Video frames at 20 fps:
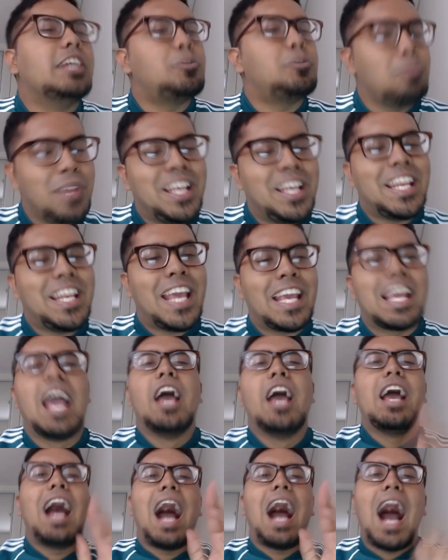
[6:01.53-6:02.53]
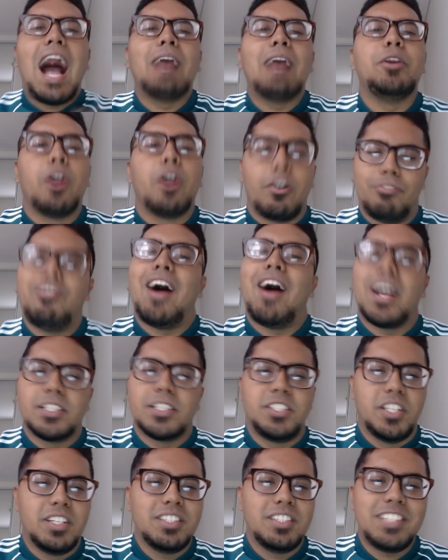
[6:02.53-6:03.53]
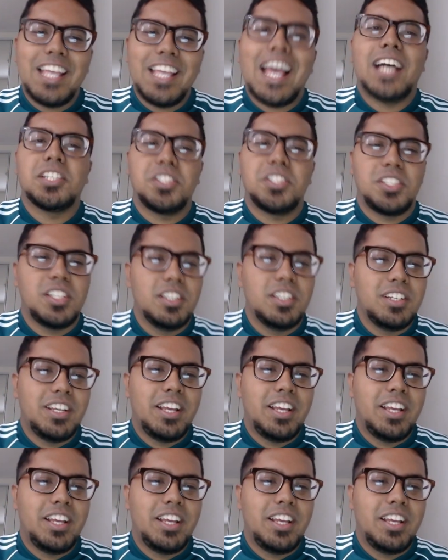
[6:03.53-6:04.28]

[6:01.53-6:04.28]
Meaning, you're fucked. Yes.